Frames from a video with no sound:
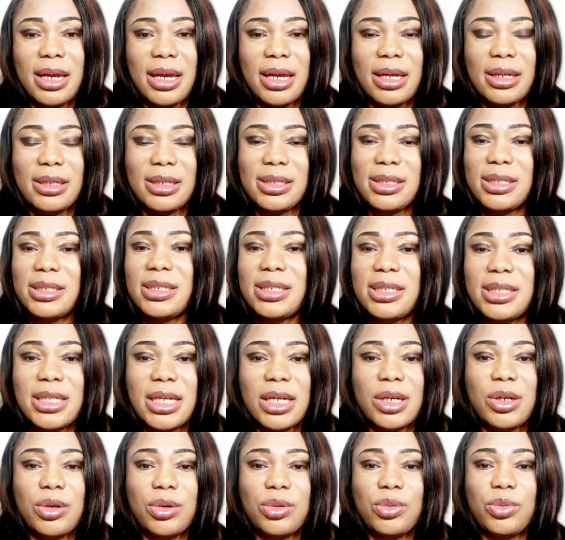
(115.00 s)
This is the
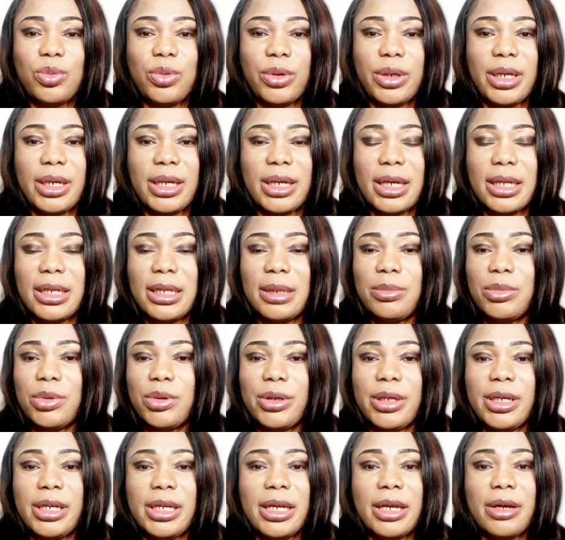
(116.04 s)
second week and I'm
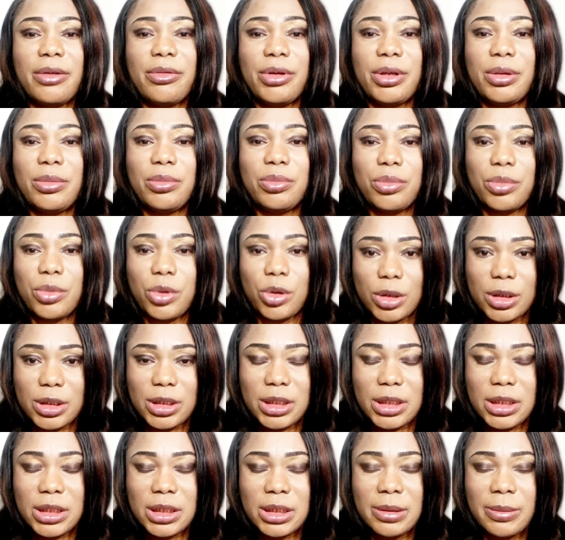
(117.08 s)
not hearing
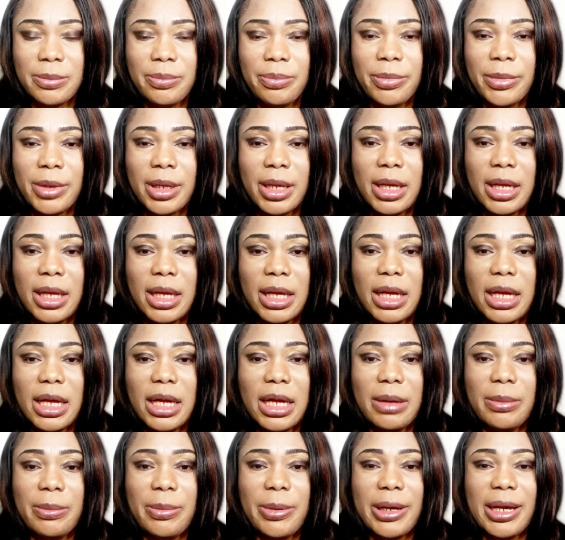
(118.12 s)
much.
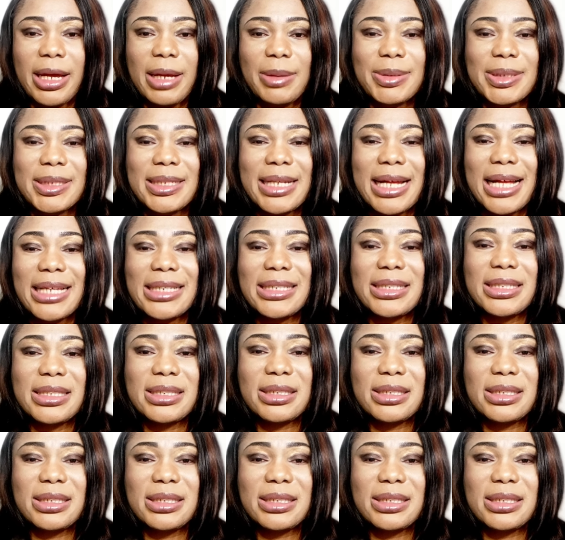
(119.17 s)
Perhaps it has to